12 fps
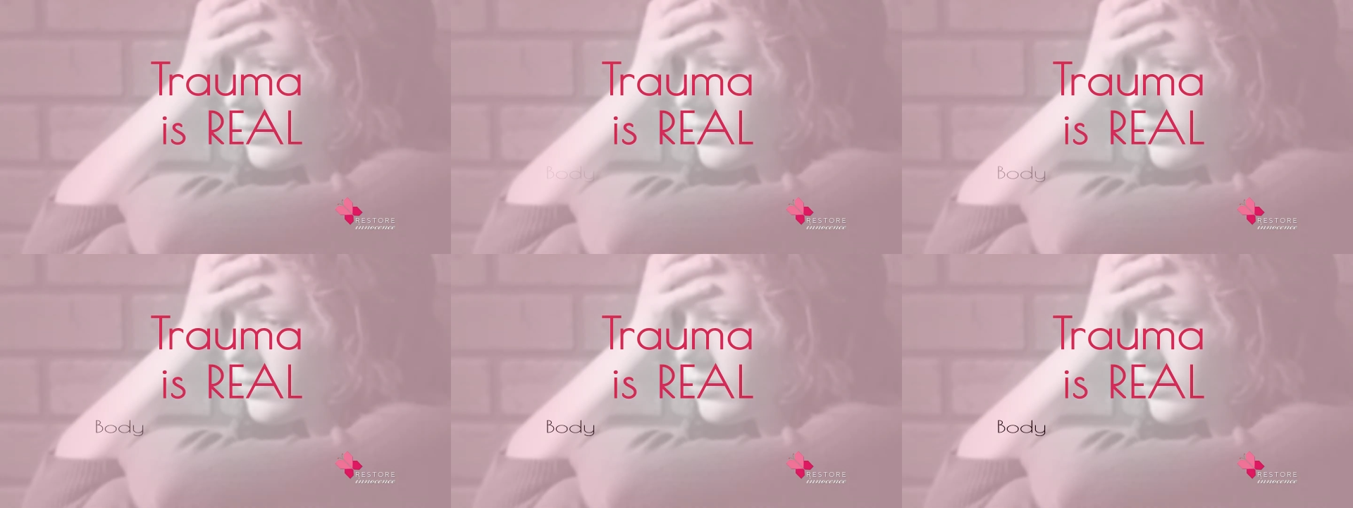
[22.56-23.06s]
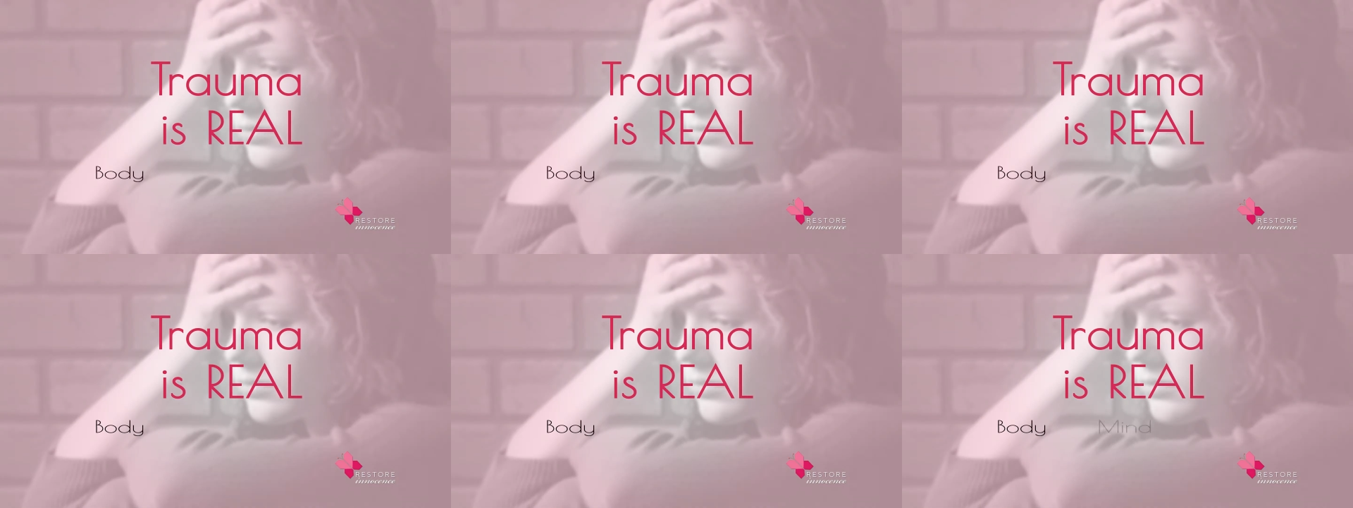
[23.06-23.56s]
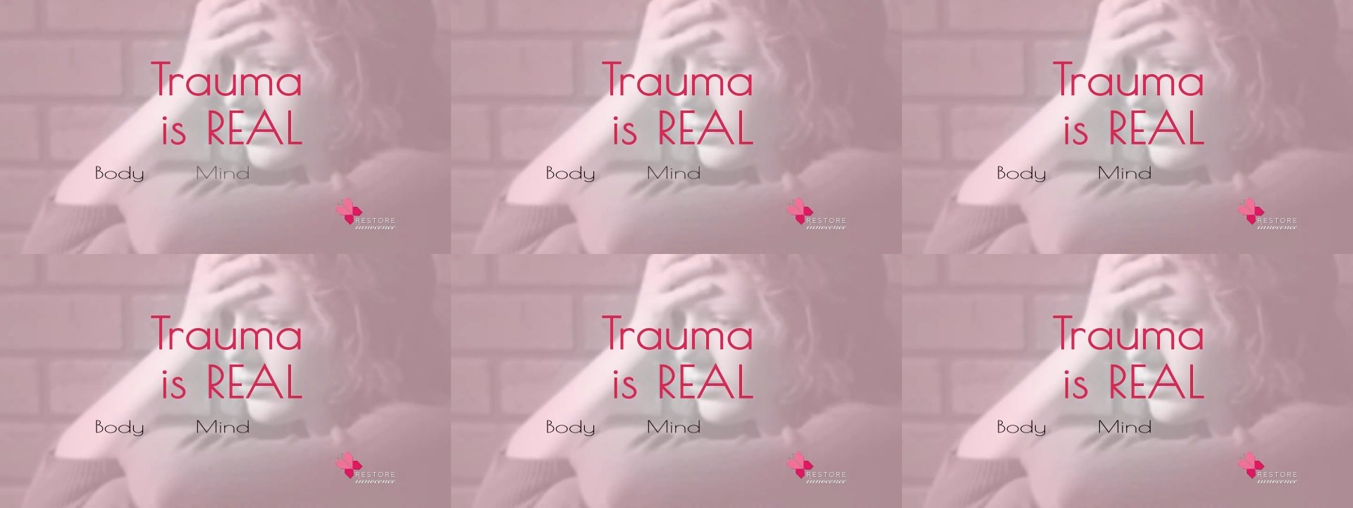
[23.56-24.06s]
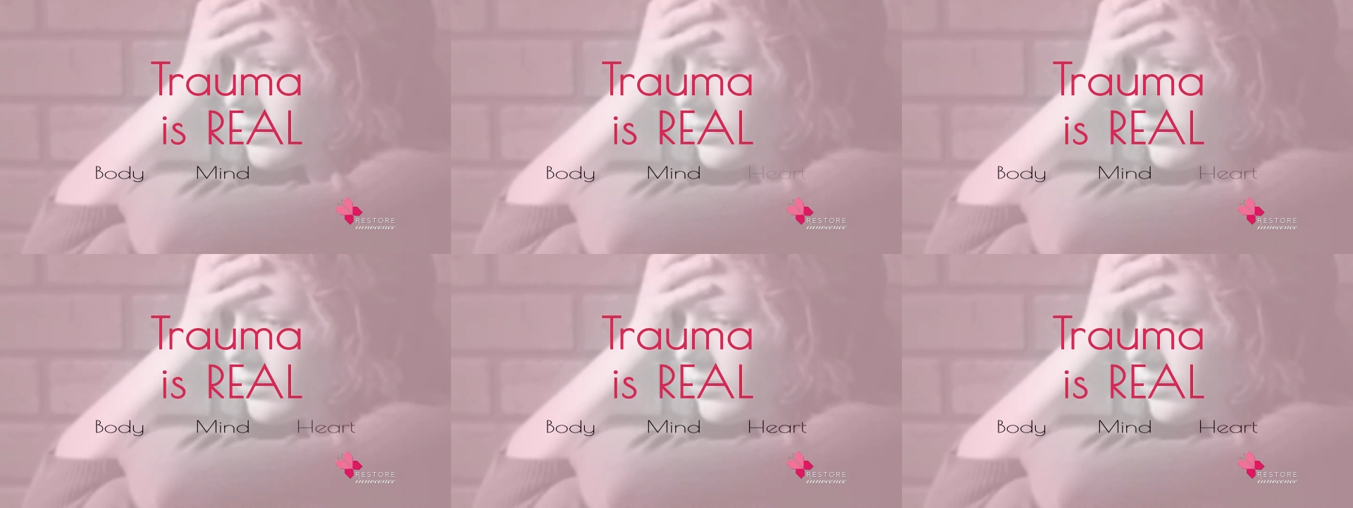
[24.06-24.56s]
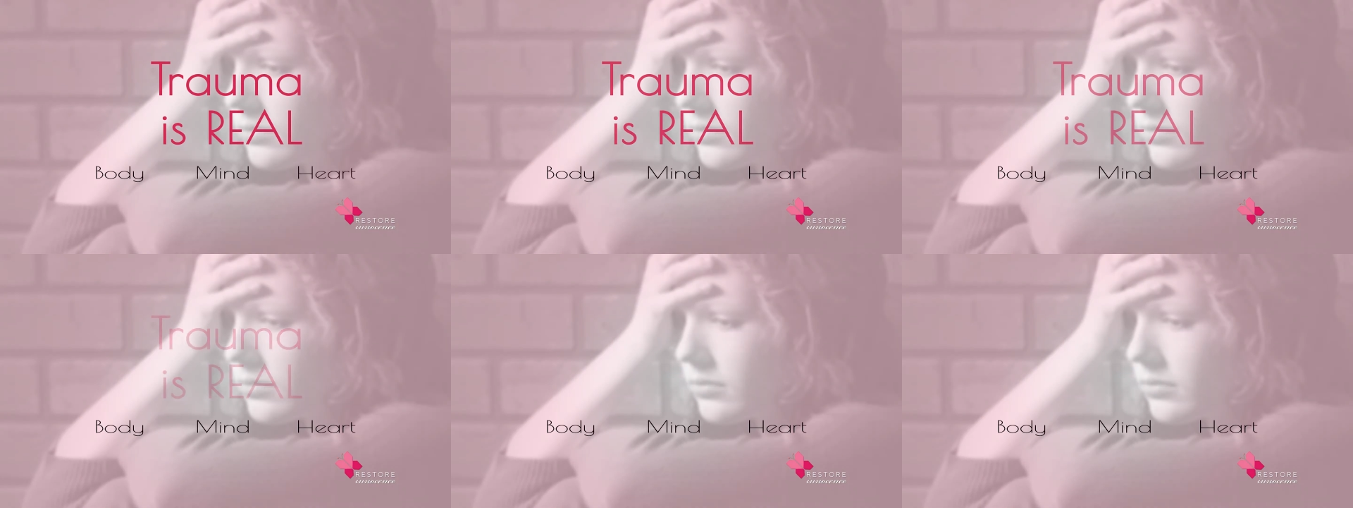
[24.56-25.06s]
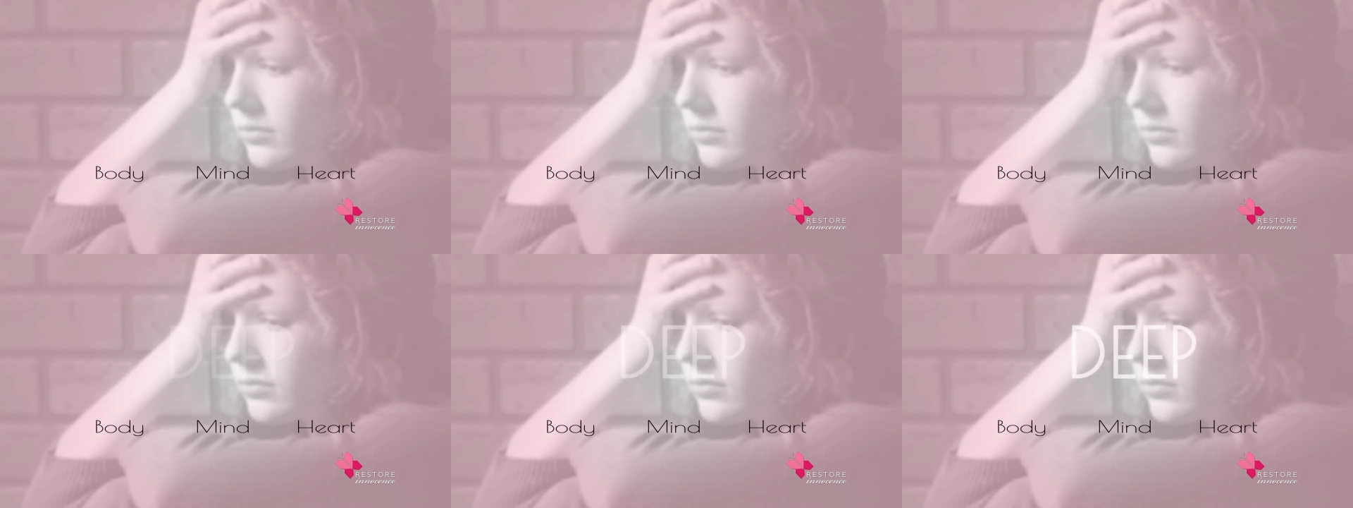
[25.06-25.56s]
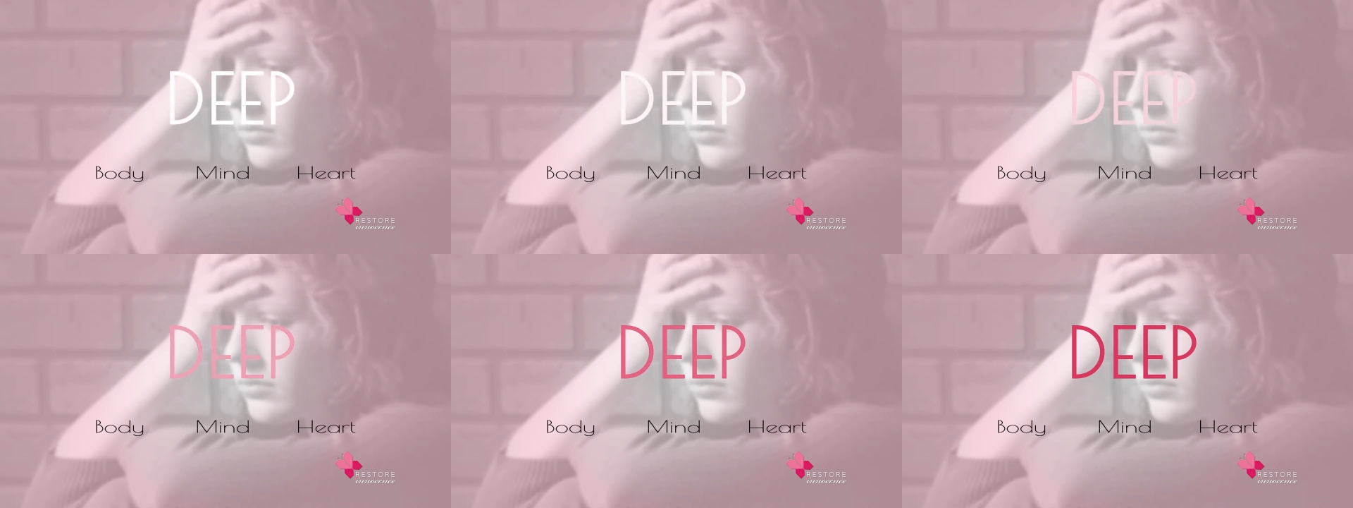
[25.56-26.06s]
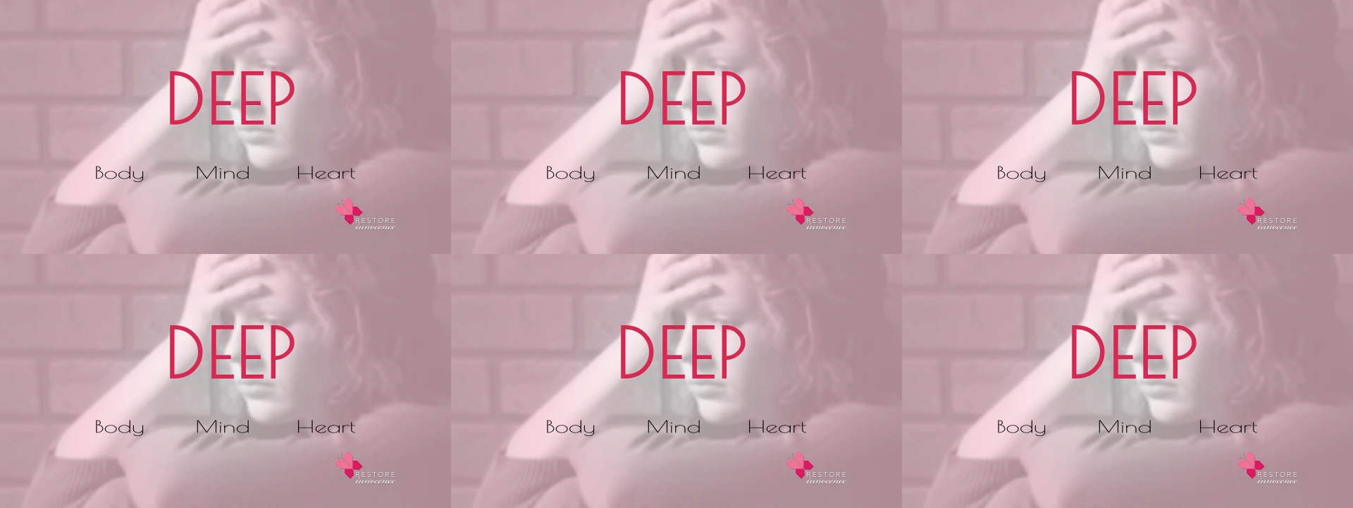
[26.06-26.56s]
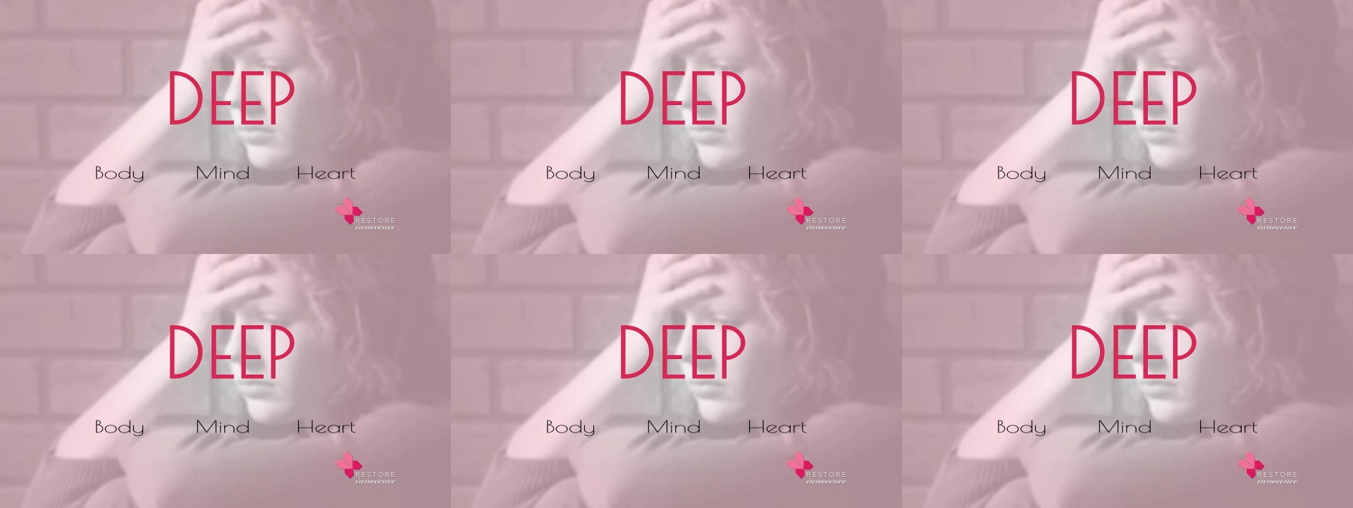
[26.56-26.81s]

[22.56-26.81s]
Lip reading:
Nobody's mouth can be seen.